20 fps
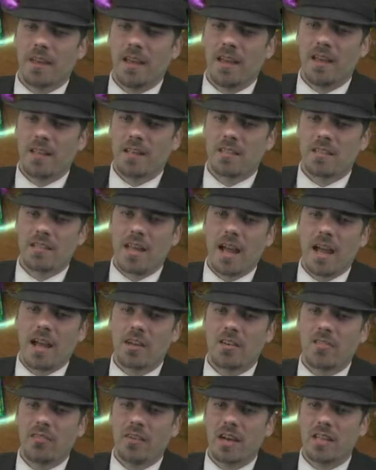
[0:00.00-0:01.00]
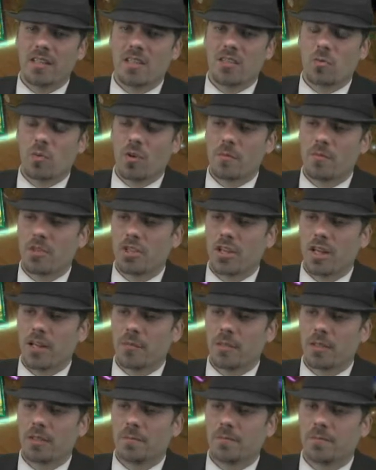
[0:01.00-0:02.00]
And sacrifice Swarm
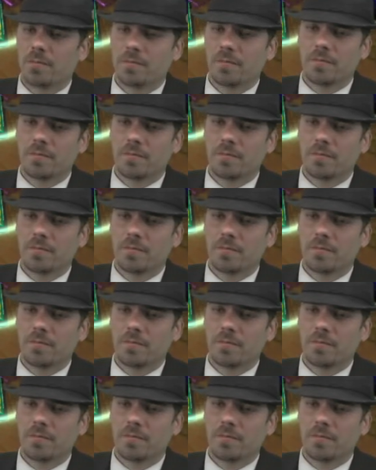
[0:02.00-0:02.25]
Shambler.